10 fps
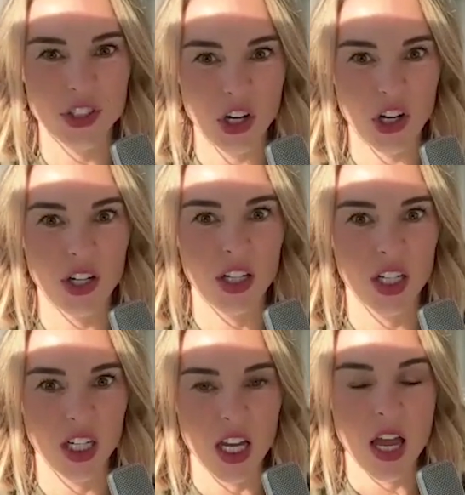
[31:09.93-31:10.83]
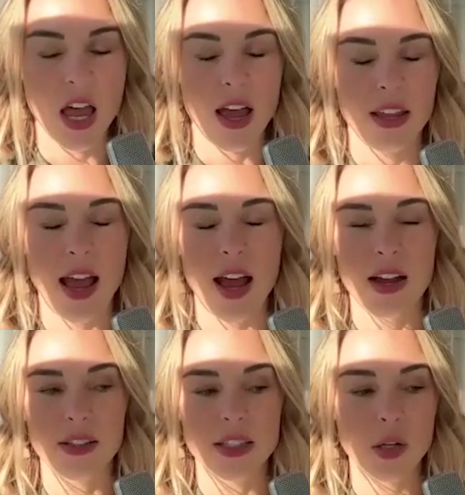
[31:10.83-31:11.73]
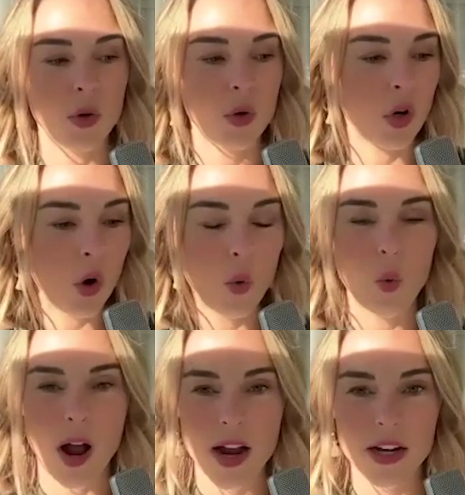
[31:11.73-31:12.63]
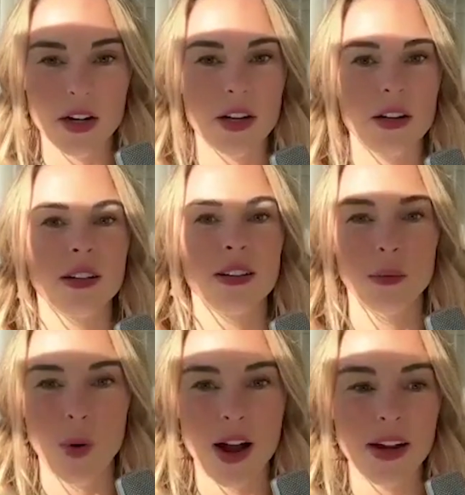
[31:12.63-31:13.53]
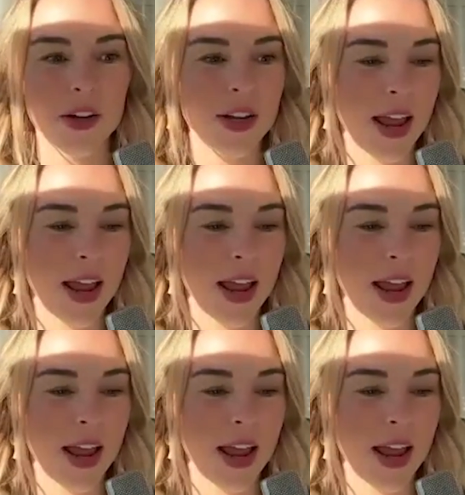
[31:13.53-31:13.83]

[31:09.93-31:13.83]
sure. Yeah, yeah so go wired wired